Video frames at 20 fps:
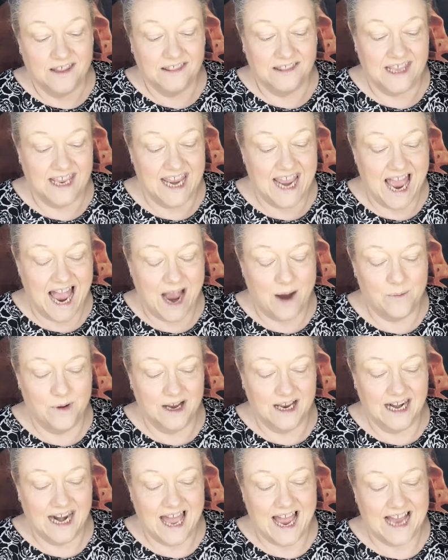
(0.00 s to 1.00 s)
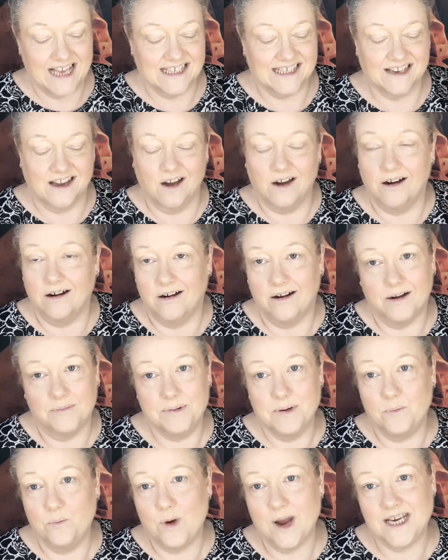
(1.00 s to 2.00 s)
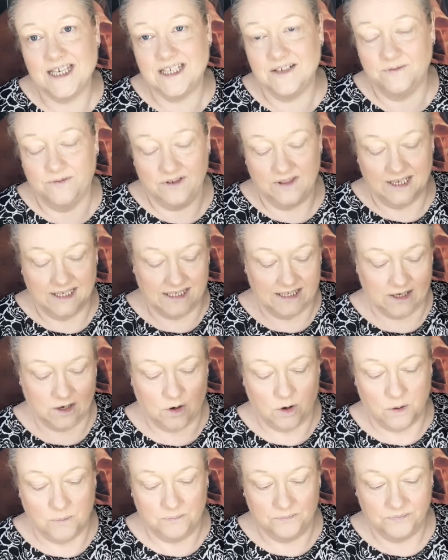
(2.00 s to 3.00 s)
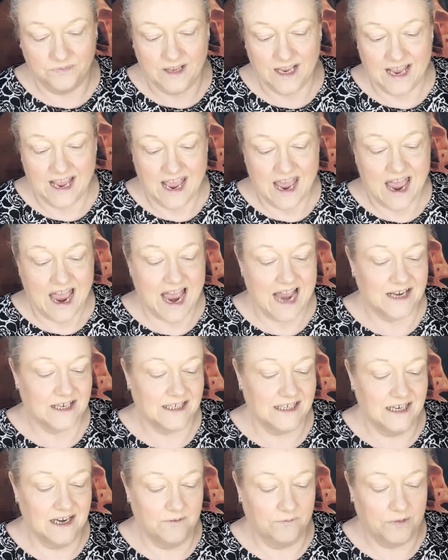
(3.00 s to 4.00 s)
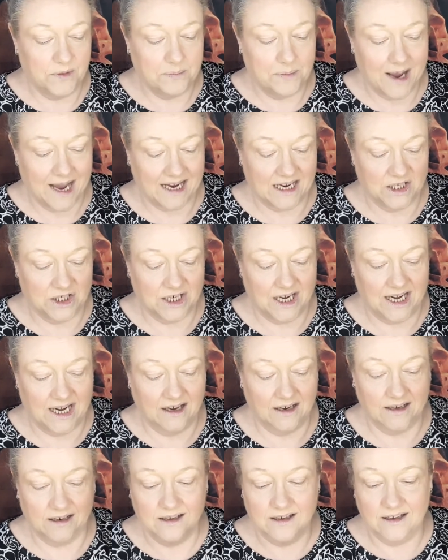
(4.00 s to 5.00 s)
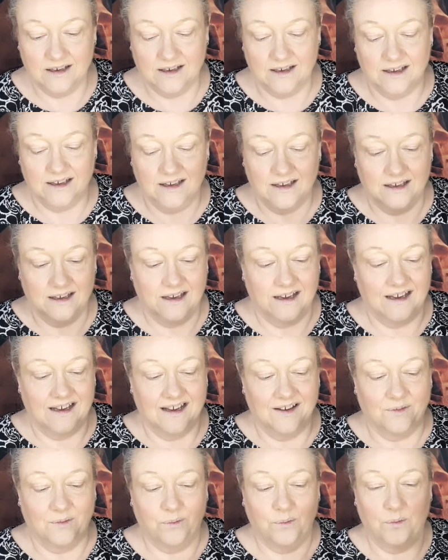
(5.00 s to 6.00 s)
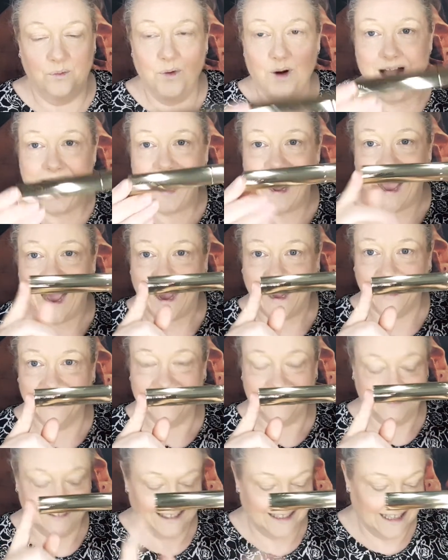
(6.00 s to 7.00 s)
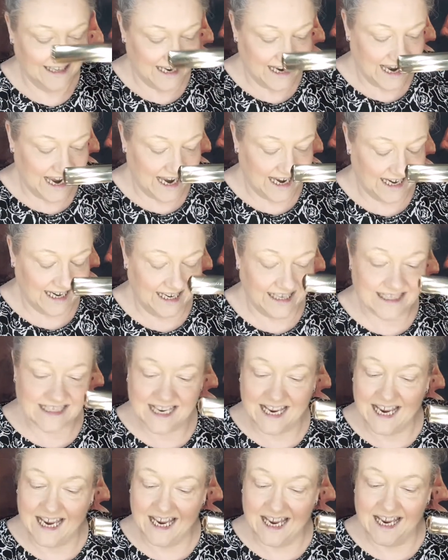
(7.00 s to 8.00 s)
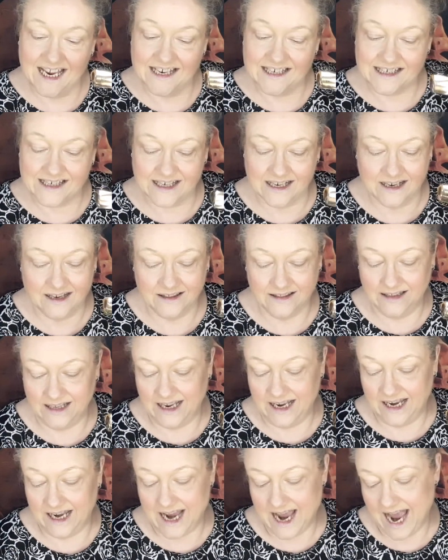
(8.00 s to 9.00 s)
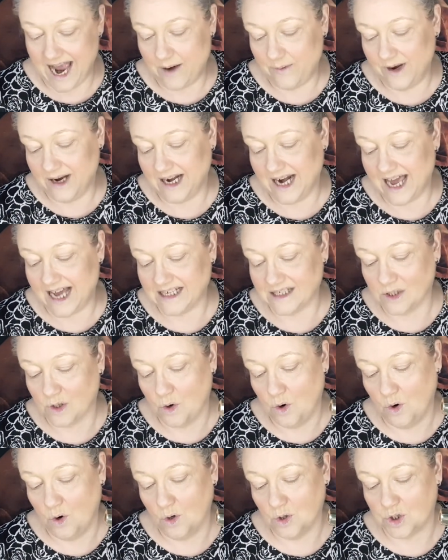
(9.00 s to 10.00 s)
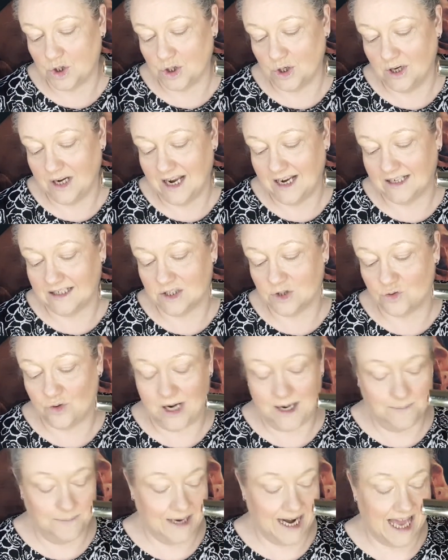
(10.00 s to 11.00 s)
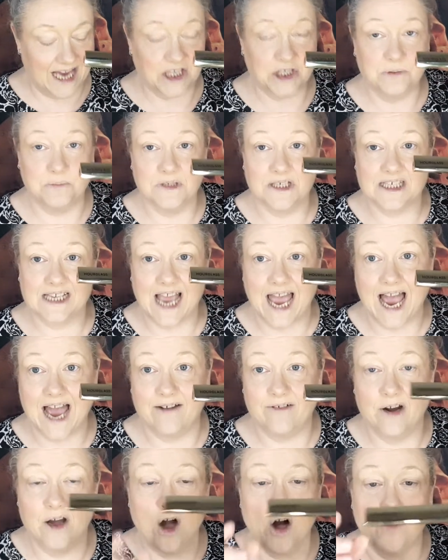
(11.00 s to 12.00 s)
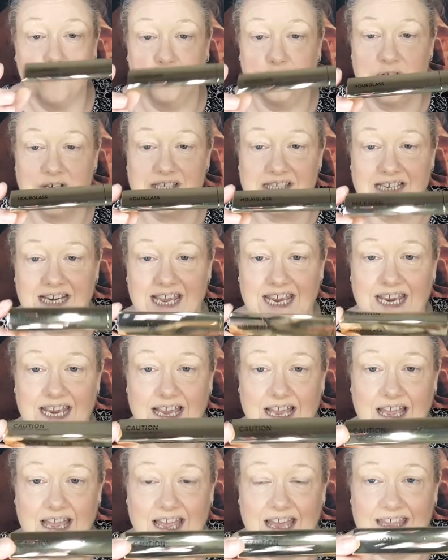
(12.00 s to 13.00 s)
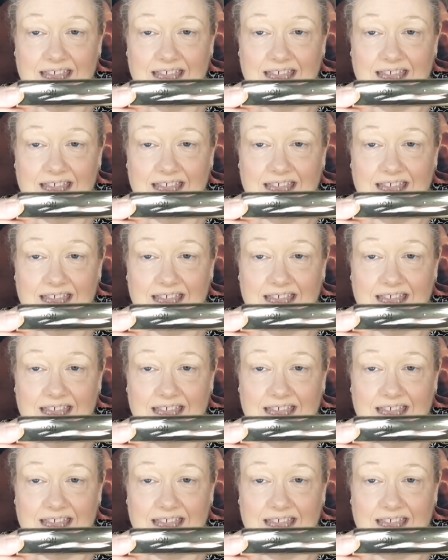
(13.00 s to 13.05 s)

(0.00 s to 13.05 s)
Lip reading: the Hourglass. Oh, I've been waiting for this to come. I just love the packaging. Voila. And it is the Hourglass Caution Extreme Lash Mascara. Obviously,